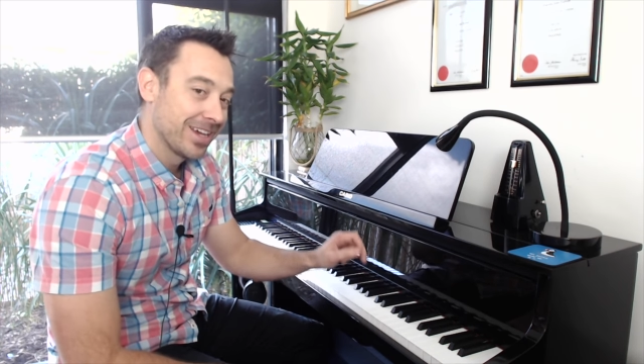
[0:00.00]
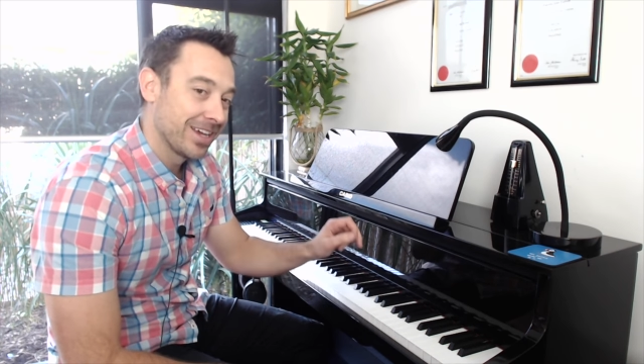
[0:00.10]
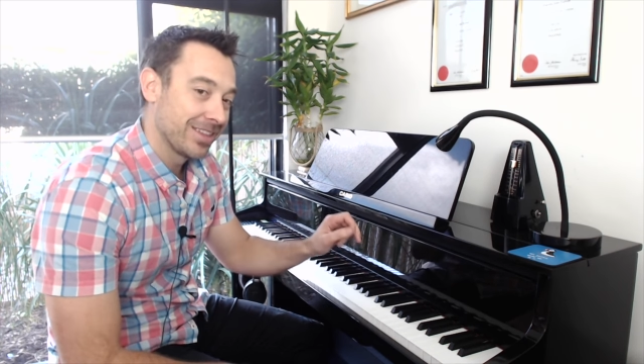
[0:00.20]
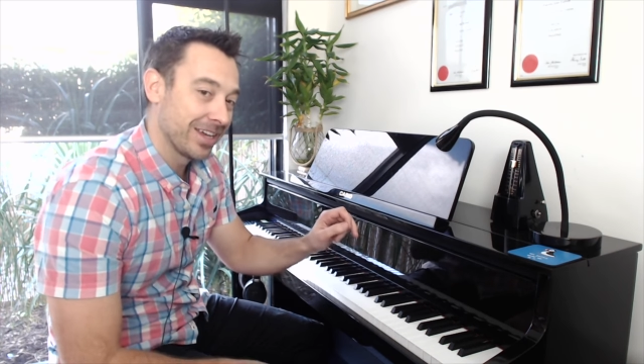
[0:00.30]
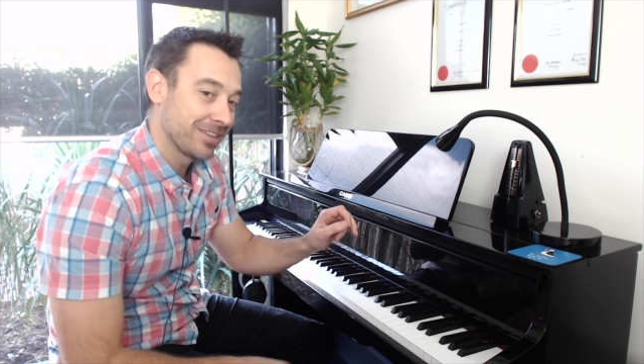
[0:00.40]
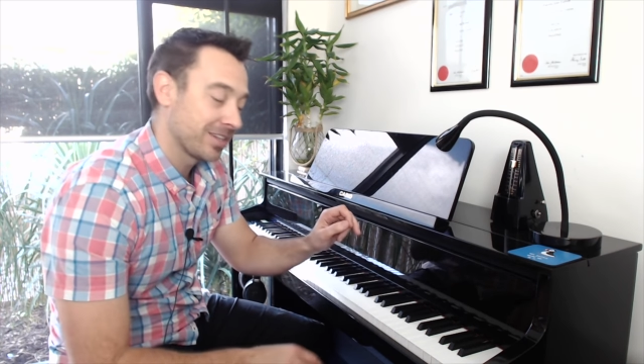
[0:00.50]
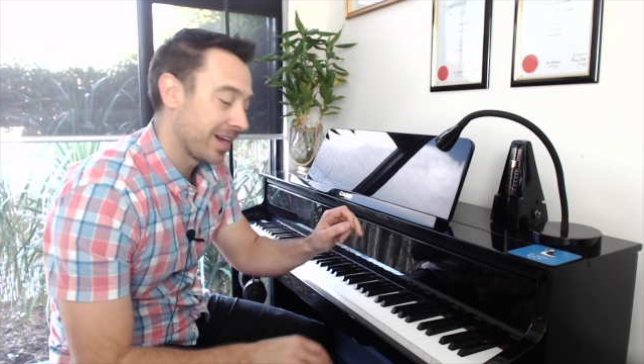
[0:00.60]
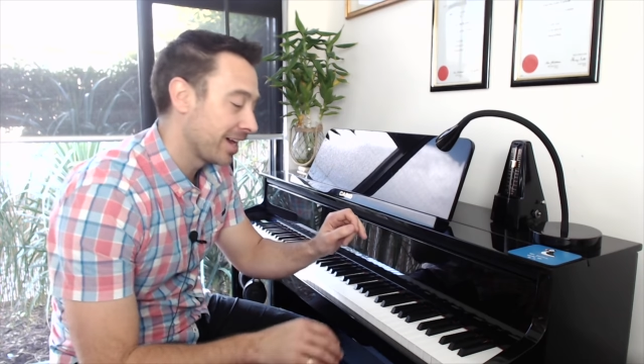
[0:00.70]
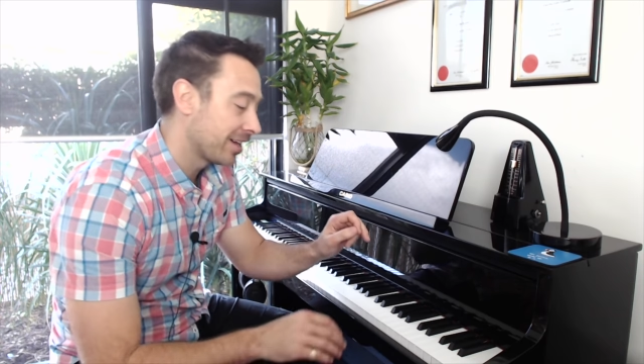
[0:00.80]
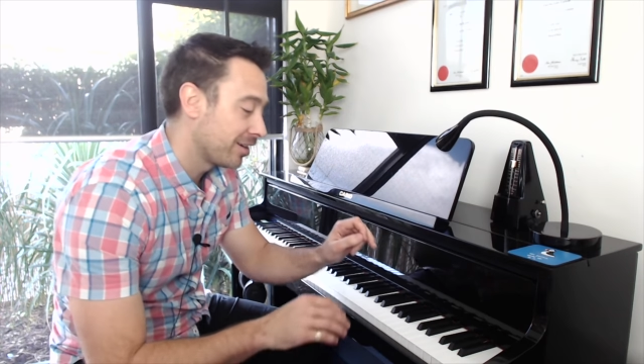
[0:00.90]
and they
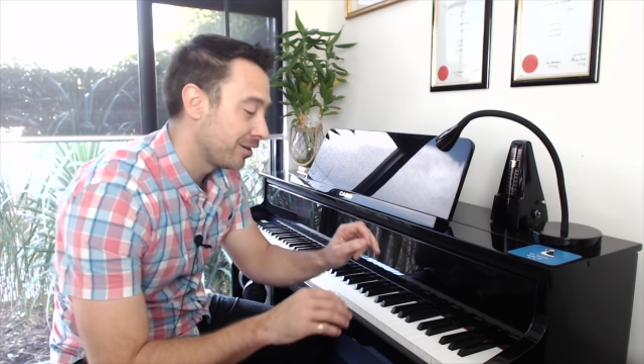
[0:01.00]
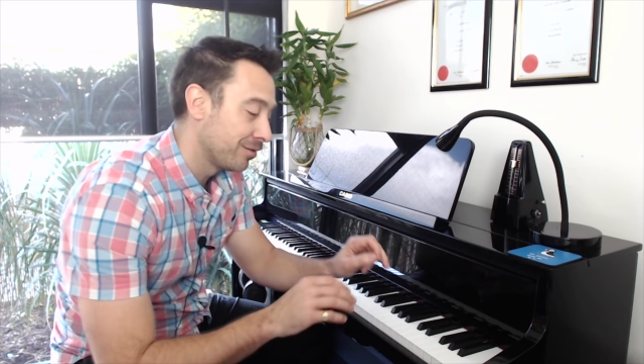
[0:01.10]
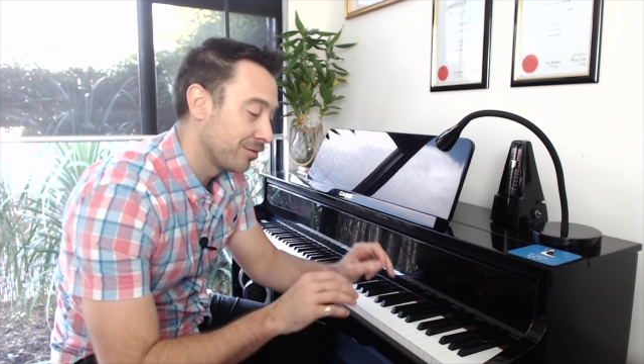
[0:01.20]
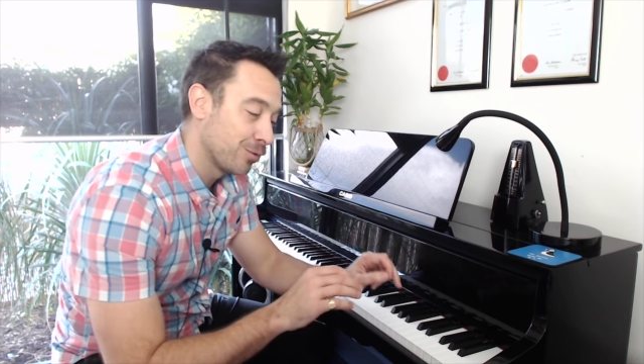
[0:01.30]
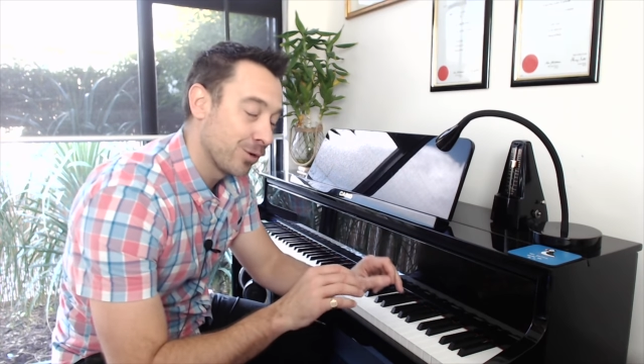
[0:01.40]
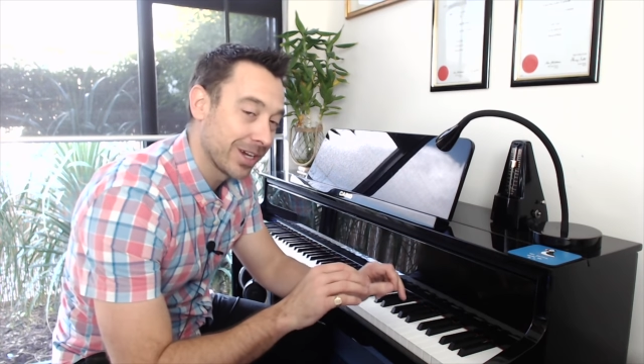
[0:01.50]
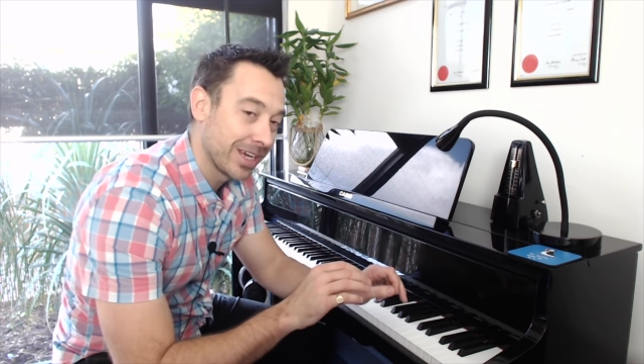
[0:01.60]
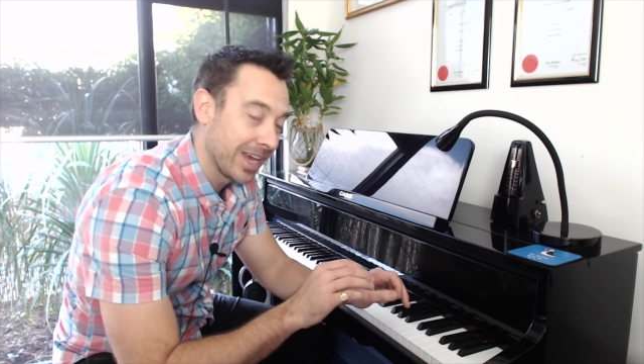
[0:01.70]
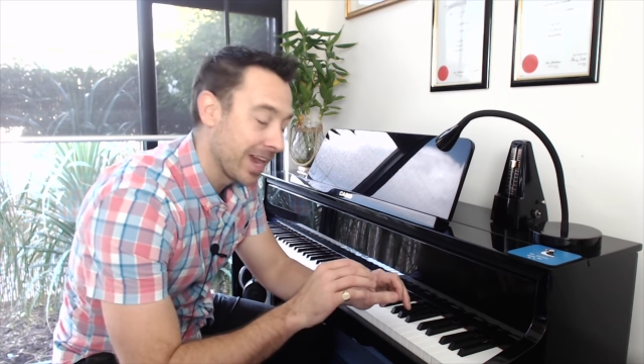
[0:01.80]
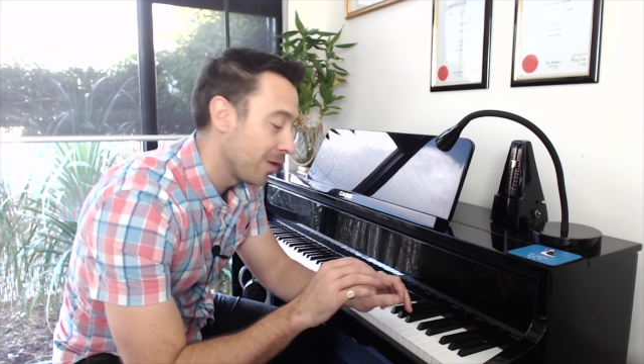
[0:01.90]
start kind of
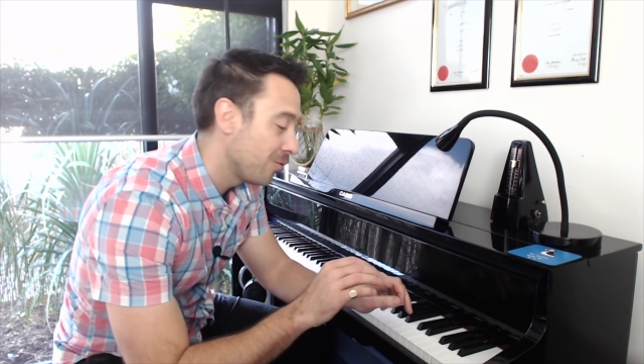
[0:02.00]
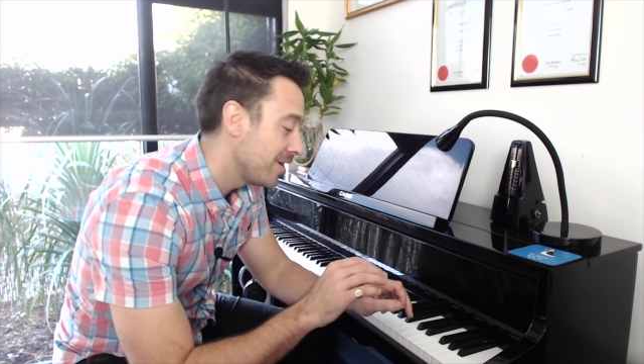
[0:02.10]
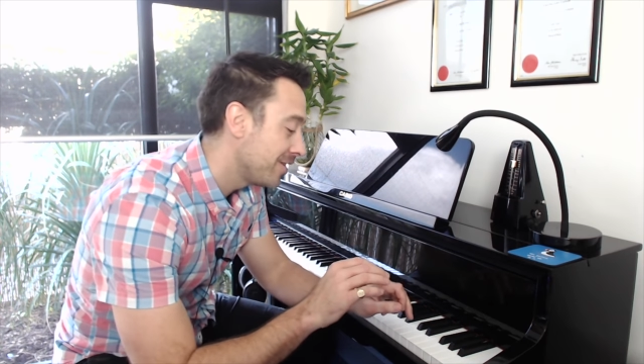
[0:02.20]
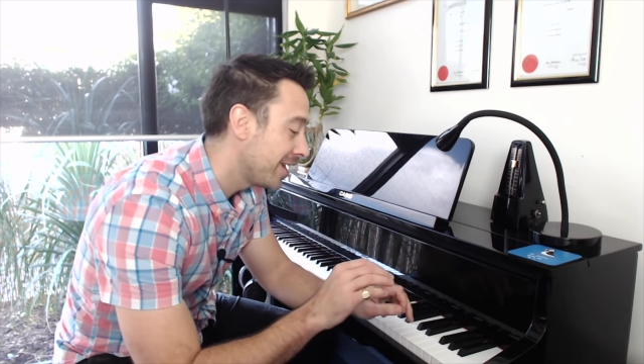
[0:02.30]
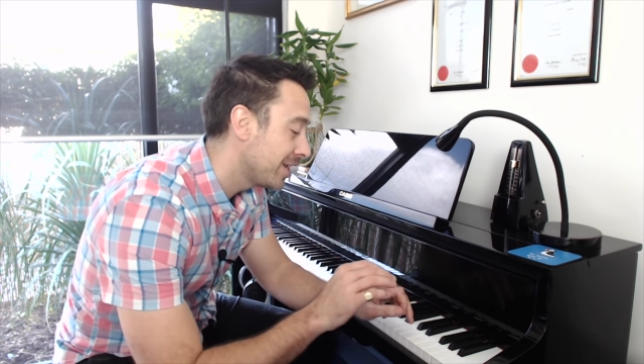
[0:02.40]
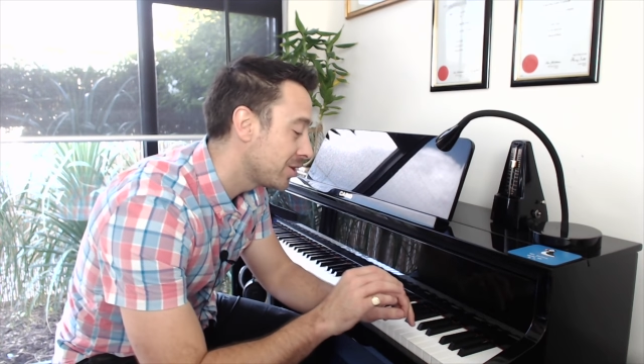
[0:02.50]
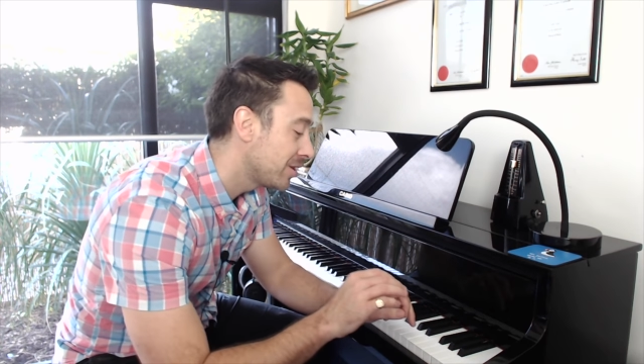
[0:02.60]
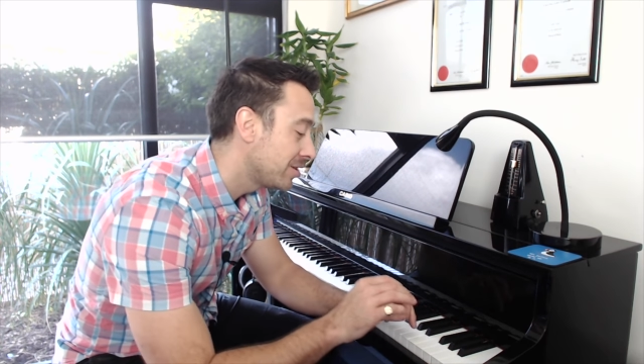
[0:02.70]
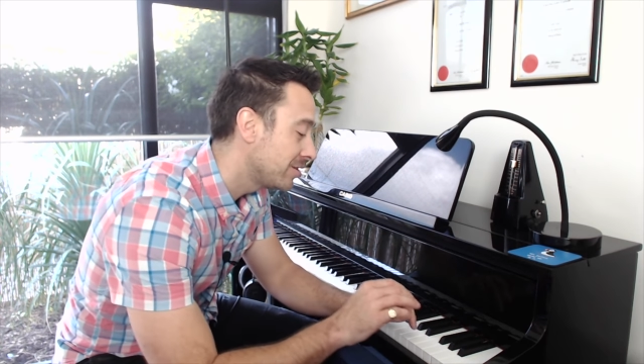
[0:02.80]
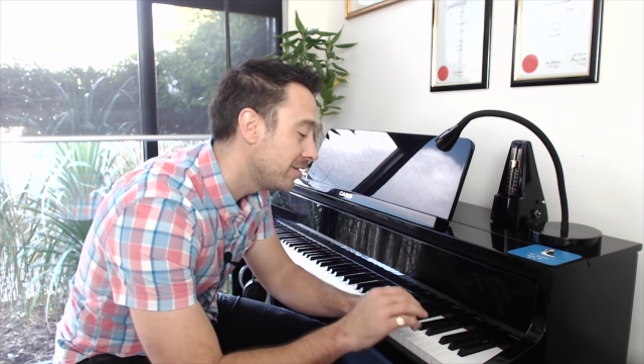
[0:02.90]
working out when they
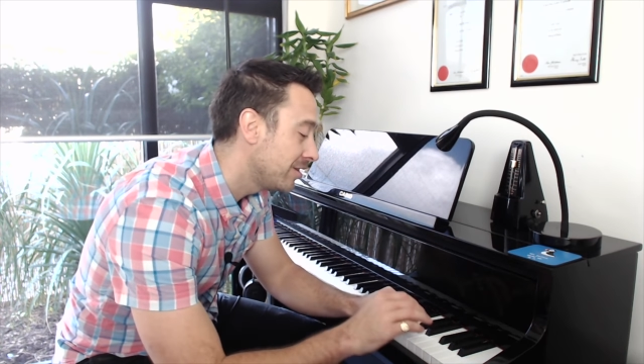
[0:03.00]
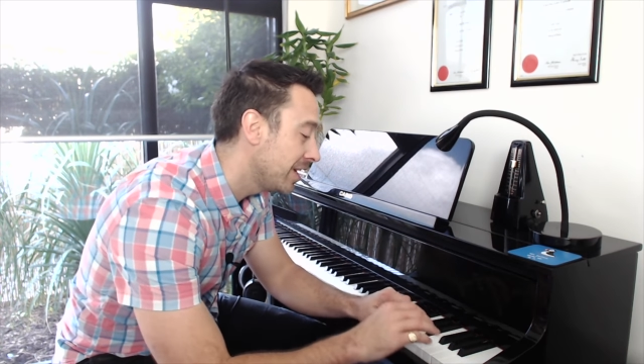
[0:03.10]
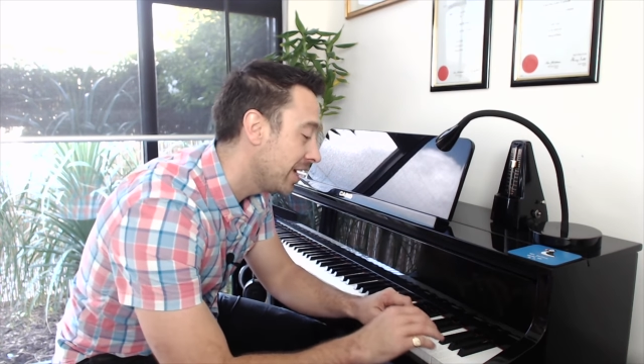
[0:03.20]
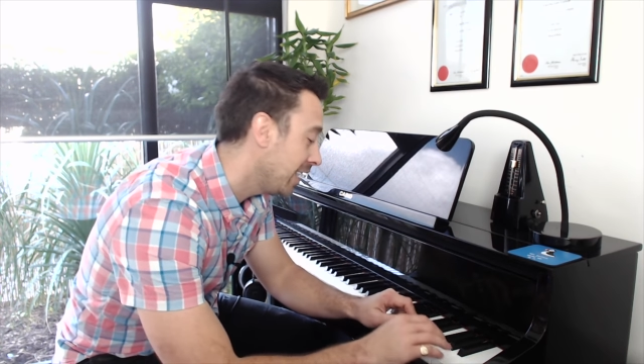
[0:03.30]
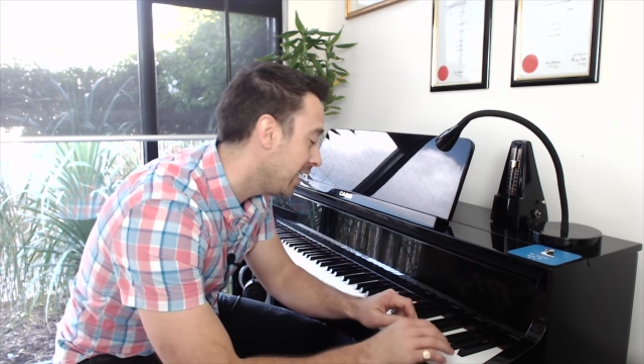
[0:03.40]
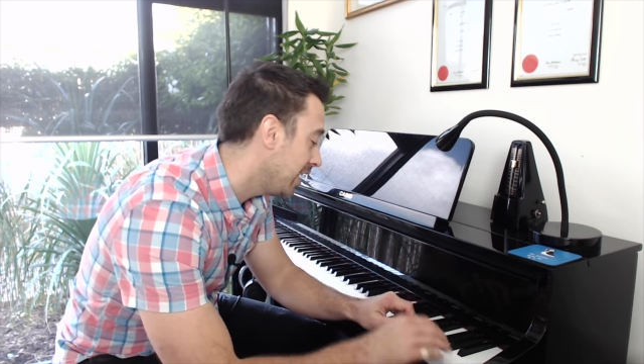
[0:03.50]
should do the